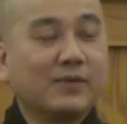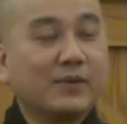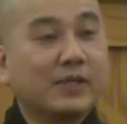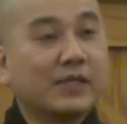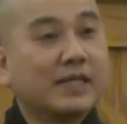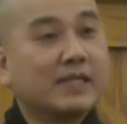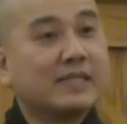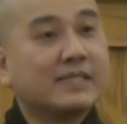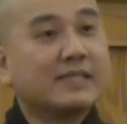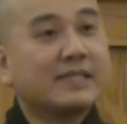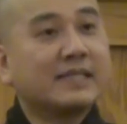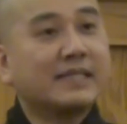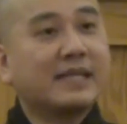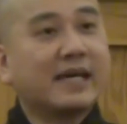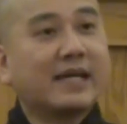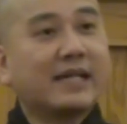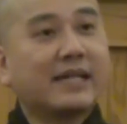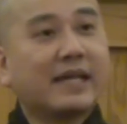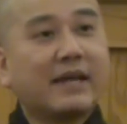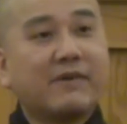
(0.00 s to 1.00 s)
We can see
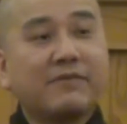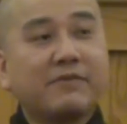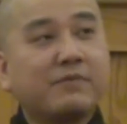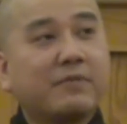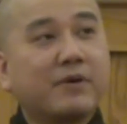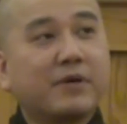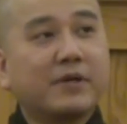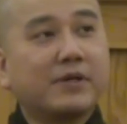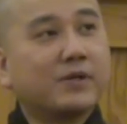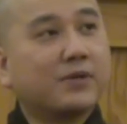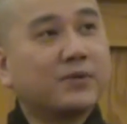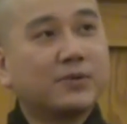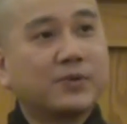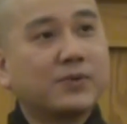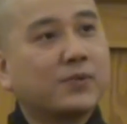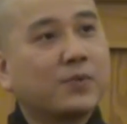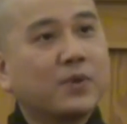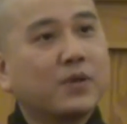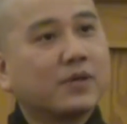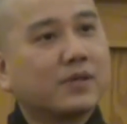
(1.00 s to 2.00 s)
that everybody go
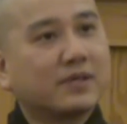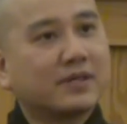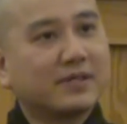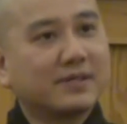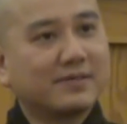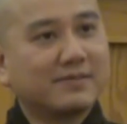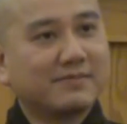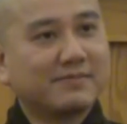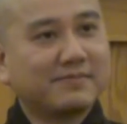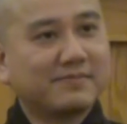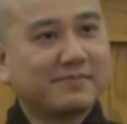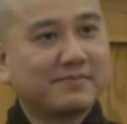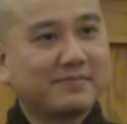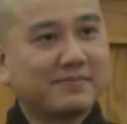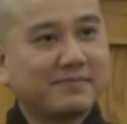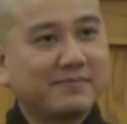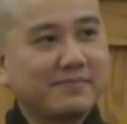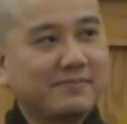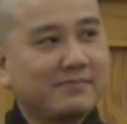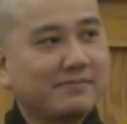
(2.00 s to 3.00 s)
to work.
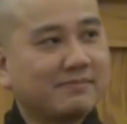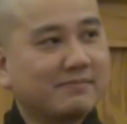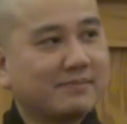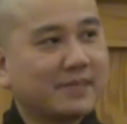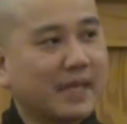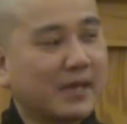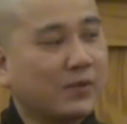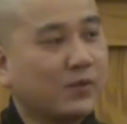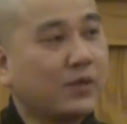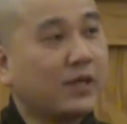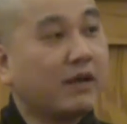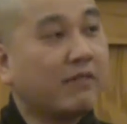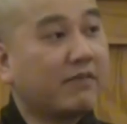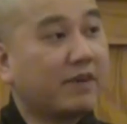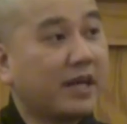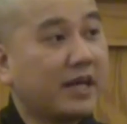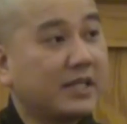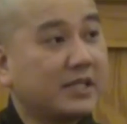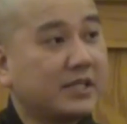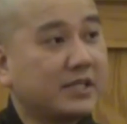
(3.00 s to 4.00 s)
And we have
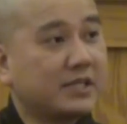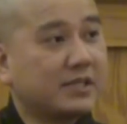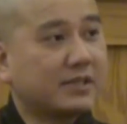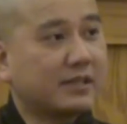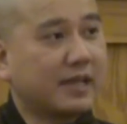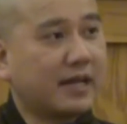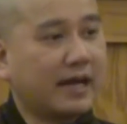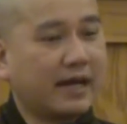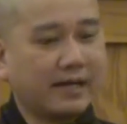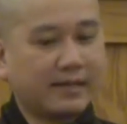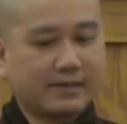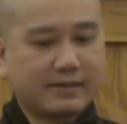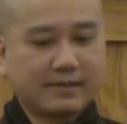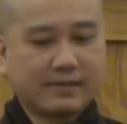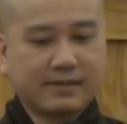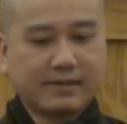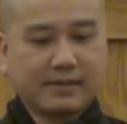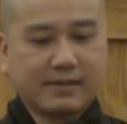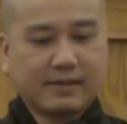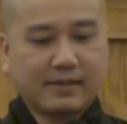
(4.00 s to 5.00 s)
lunch
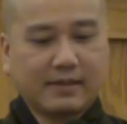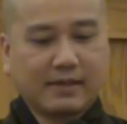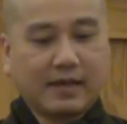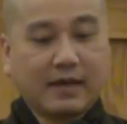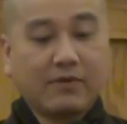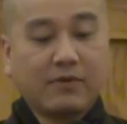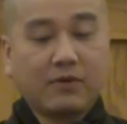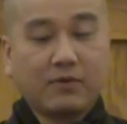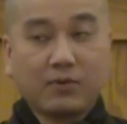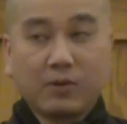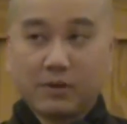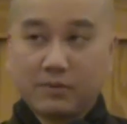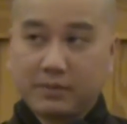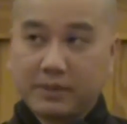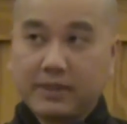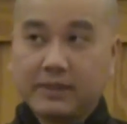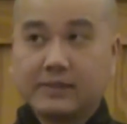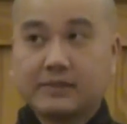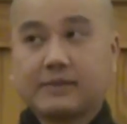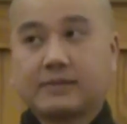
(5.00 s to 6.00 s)
at uh, our
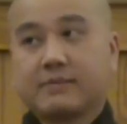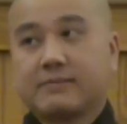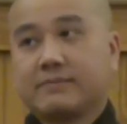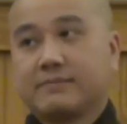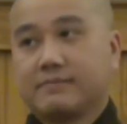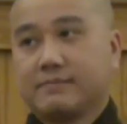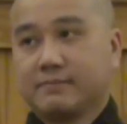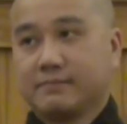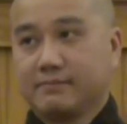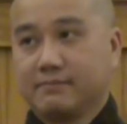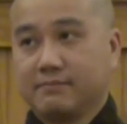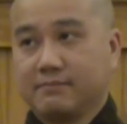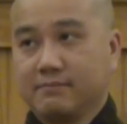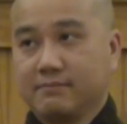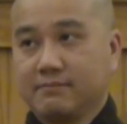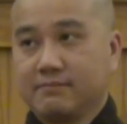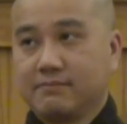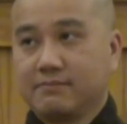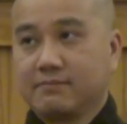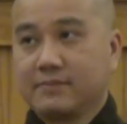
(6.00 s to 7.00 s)
workplace,
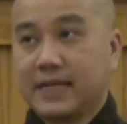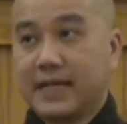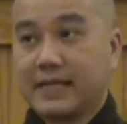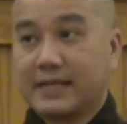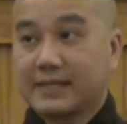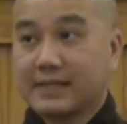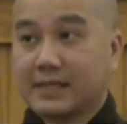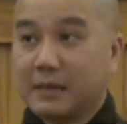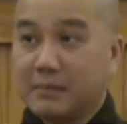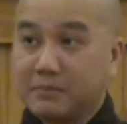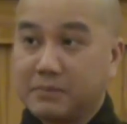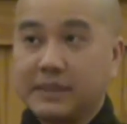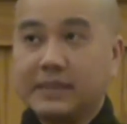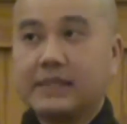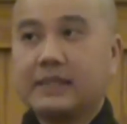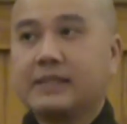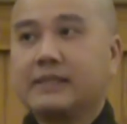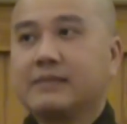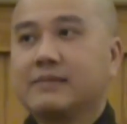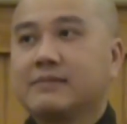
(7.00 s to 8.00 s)
at
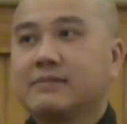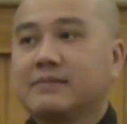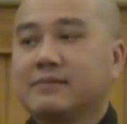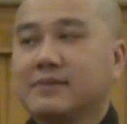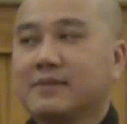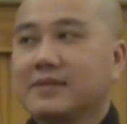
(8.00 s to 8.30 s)
company.